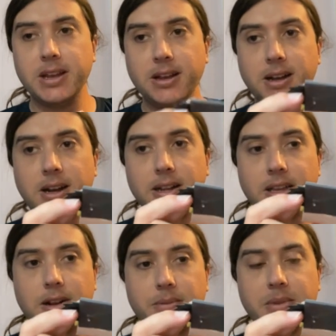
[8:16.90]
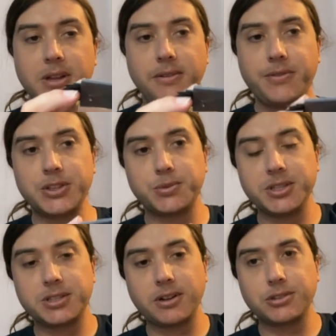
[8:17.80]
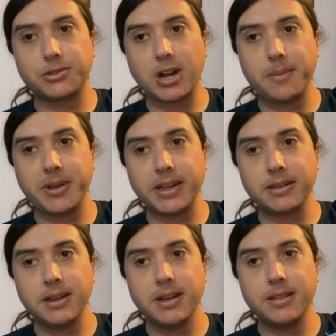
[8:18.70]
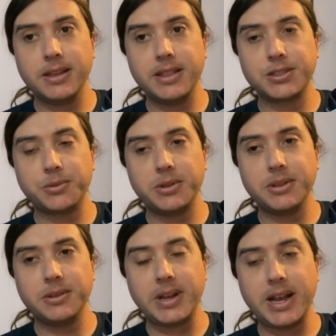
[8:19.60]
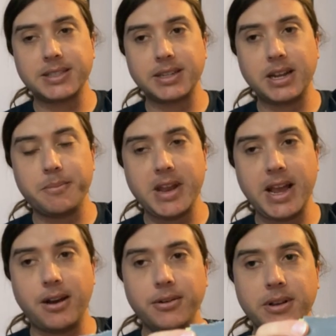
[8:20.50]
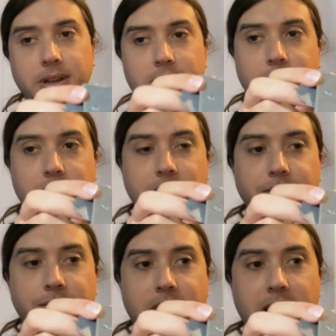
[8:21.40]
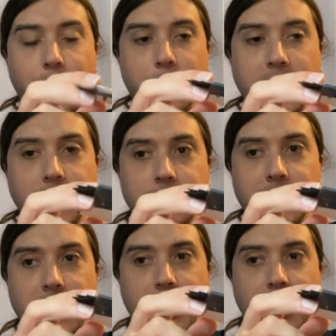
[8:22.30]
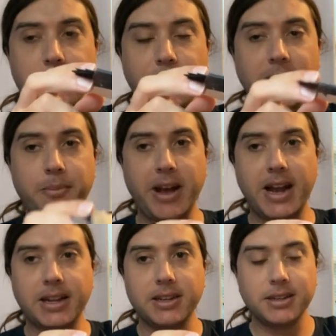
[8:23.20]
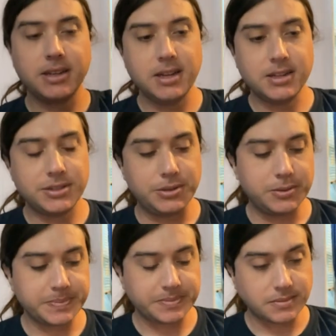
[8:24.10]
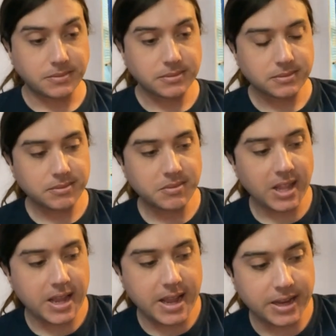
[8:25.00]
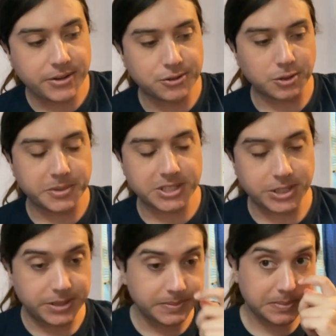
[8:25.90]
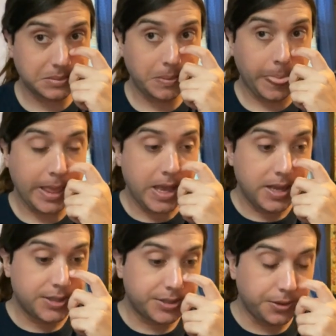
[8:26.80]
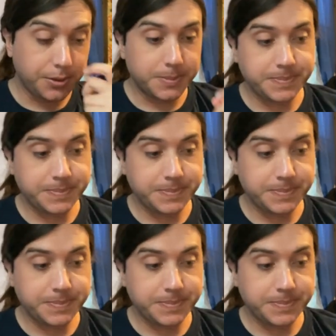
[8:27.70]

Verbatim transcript: uh, you know, if this one starts dropping, then this one has to come down to lift that wing and bring it back to a neutral position. So